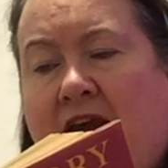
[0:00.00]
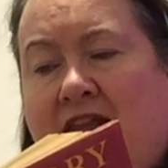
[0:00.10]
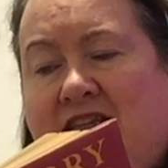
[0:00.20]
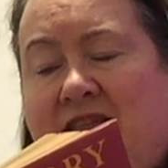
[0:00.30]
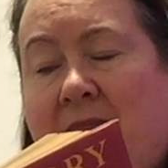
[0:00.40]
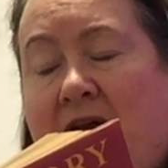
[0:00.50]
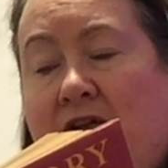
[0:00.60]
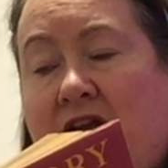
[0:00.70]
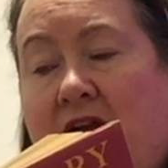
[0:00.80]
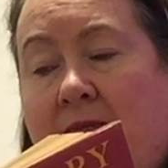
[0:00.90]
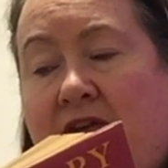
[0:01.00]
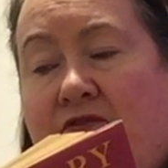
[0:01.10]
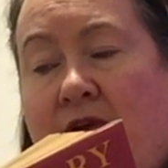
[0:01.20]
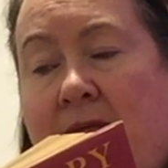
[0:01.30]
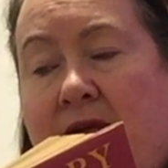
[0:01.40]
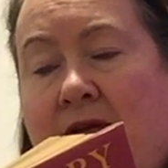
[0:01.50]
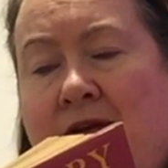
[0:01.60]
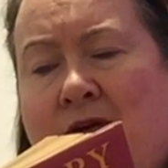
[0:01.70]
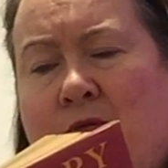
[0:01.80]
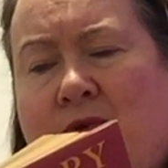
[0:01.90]
The smell coming from it
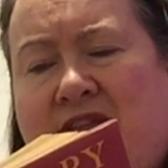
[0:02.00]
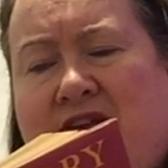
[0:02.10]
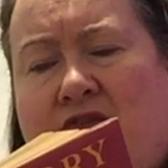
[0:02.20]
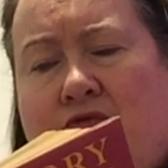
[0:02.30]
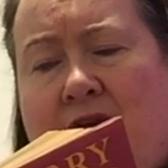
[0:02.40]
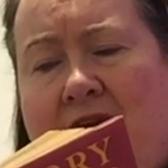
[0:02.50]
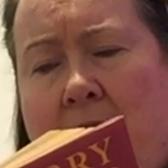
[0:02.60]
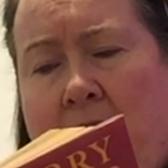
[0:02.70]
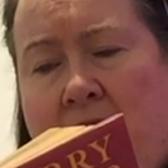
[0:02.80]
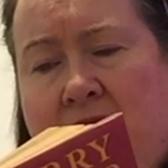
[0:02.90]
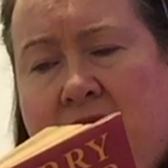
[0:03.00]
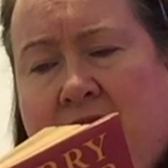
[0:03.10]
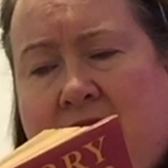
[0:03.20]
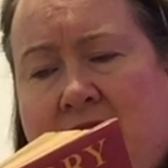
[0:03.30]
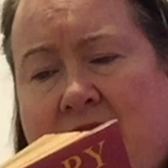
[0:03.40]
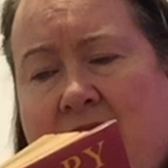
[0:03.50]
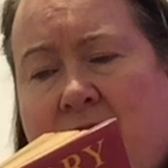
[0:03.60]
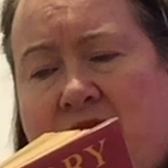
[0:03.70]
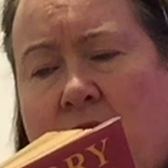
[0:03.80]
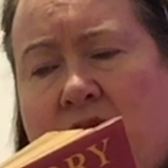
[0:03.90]
was incredible. It
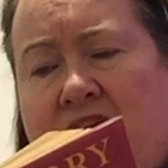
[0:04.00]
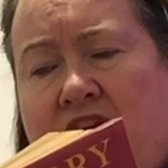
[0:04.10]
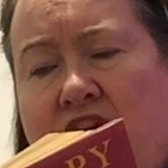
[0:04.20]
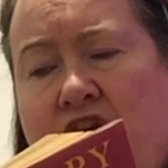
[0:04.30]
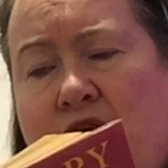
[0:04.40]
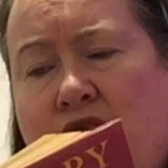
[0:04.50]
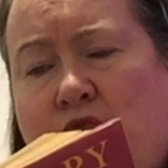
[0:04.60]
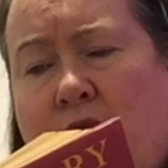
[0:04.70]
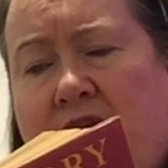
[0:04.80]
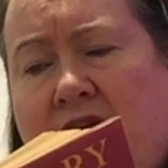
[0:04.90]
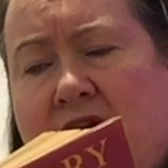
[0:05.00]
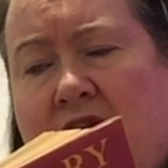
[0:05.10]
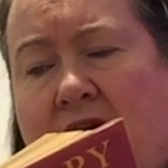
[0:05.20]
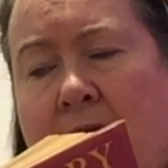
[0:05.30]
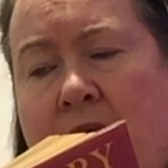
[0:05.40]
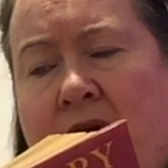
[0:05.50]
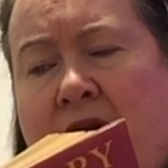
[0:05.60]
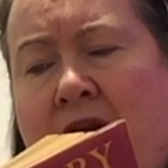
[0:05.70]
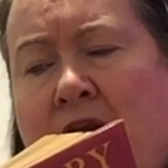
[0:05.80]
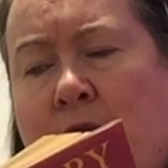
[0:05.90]
was holding a huge wooden club,
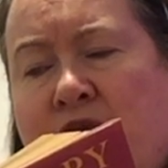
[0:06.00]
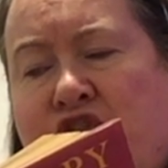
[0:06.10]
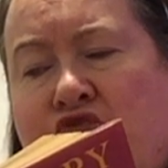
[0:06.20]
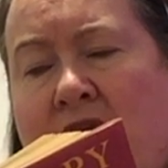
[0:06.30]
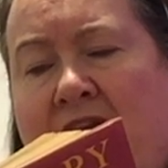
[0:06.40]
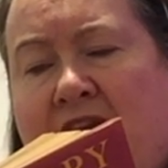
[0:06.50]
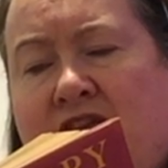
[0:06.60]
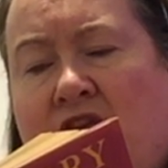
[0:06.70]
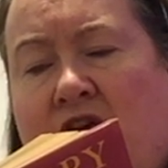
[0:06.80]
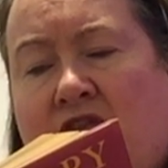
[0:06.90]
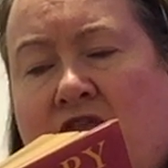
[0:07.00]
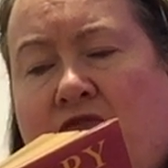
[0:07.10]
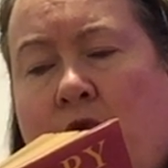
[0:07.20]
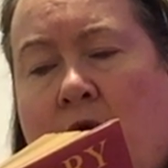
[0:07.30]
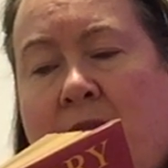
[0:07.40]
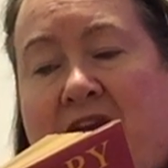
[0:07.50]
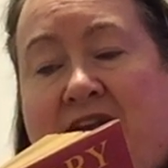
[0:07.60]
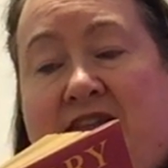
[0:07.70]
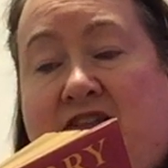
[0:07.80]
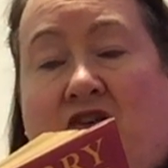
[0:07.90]
which dragged along the floor
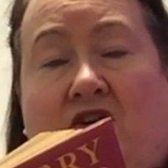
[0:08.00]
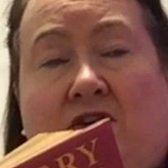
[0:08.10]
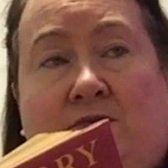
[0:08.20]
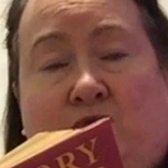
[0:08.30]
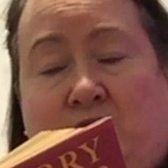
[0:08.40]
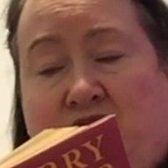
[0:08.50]
because its arms were